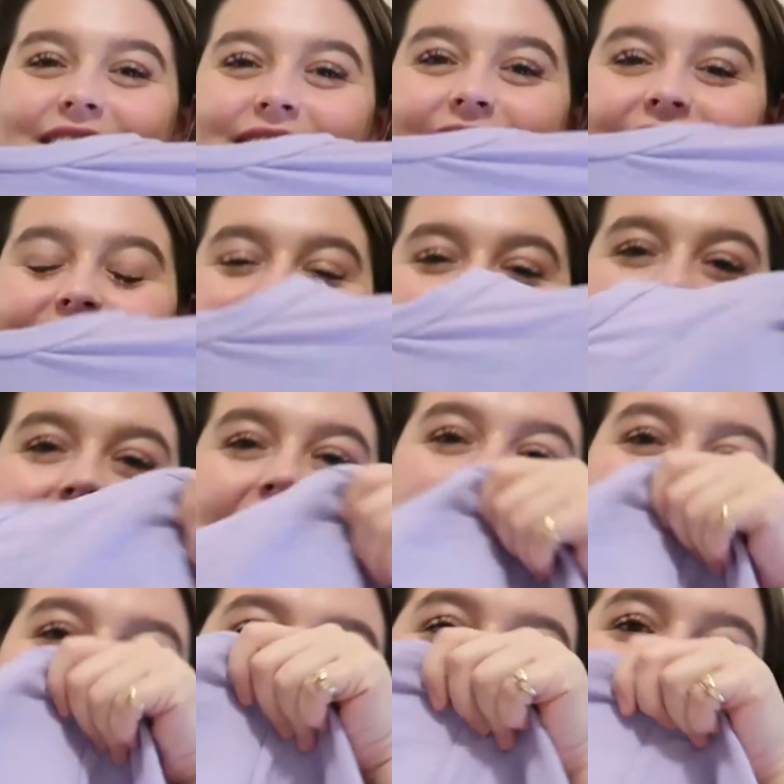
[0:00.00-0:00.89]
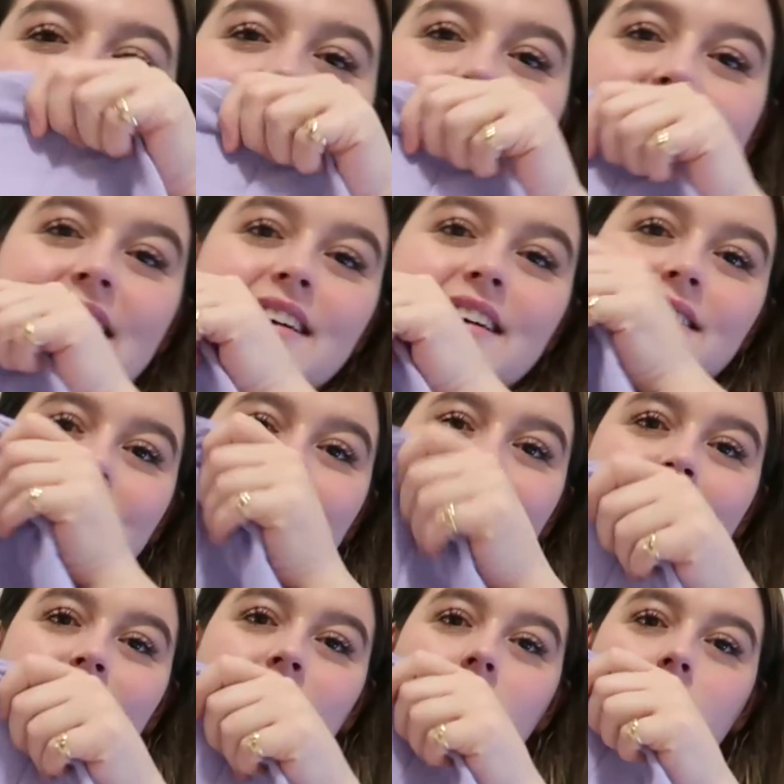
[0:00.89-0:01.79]
decided to get like a
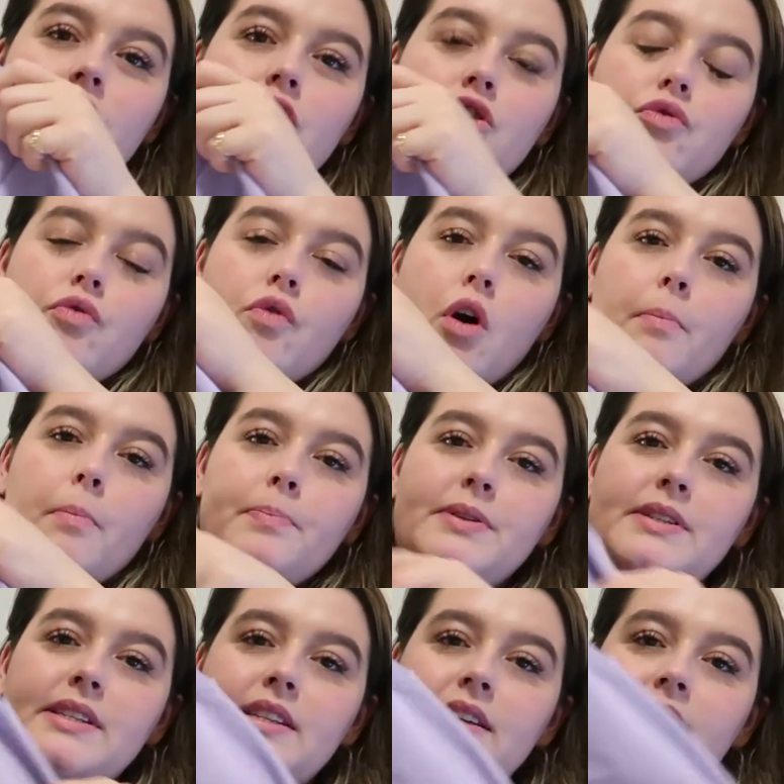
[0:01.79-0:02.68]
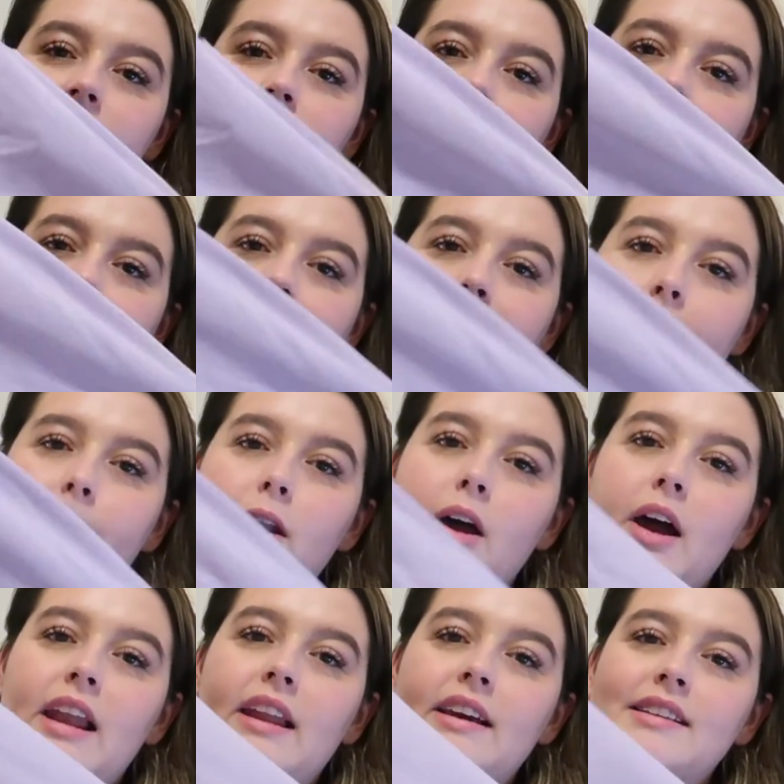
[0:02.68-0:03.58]
little cropped
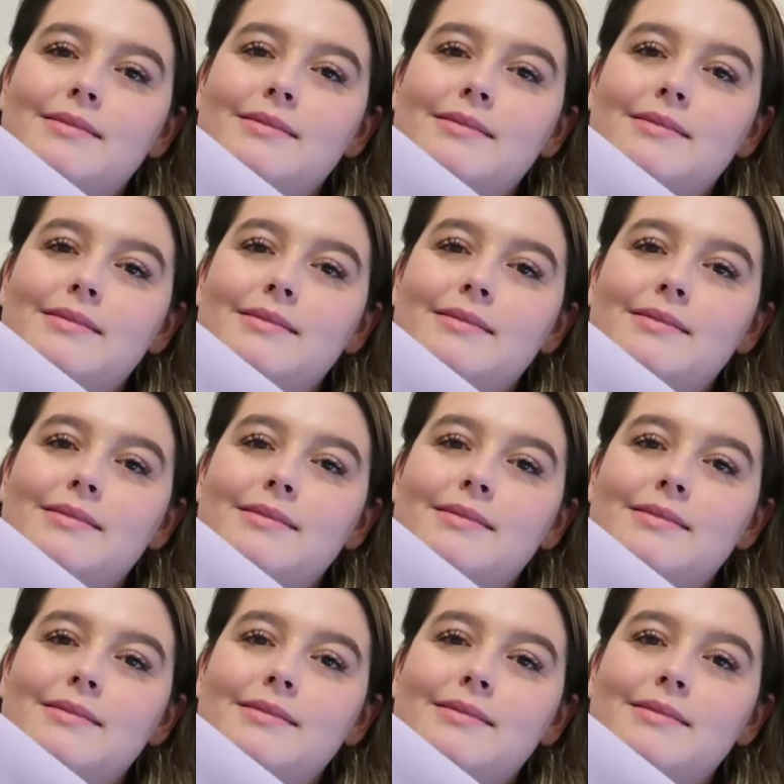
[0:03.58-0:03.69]
lilac